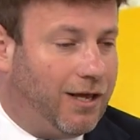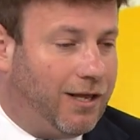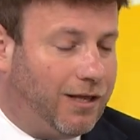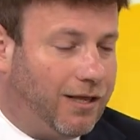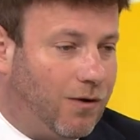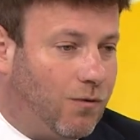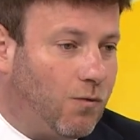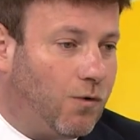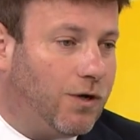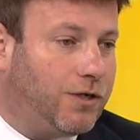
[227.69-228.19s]

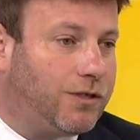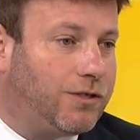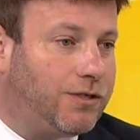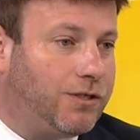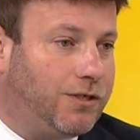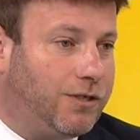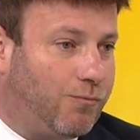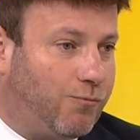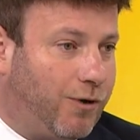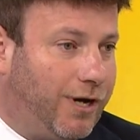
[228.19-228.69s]
They weren't
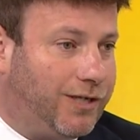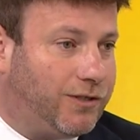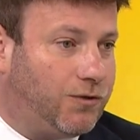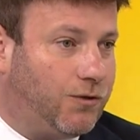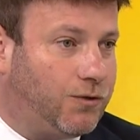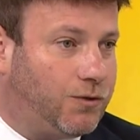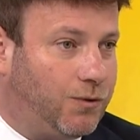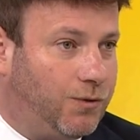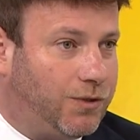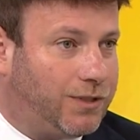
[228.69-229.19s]
depressed
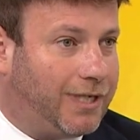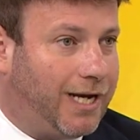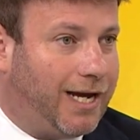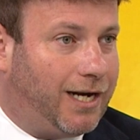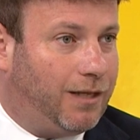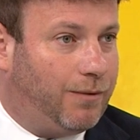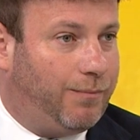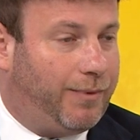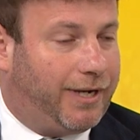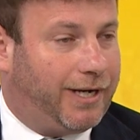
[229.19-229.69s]
or
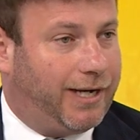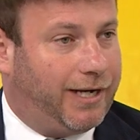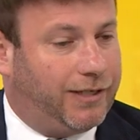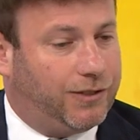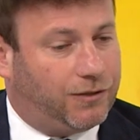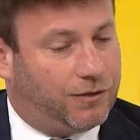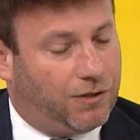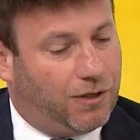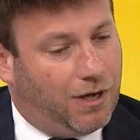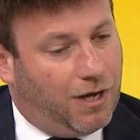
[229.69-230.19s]
suicidal
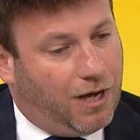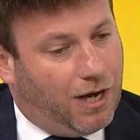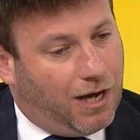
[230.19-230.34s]
because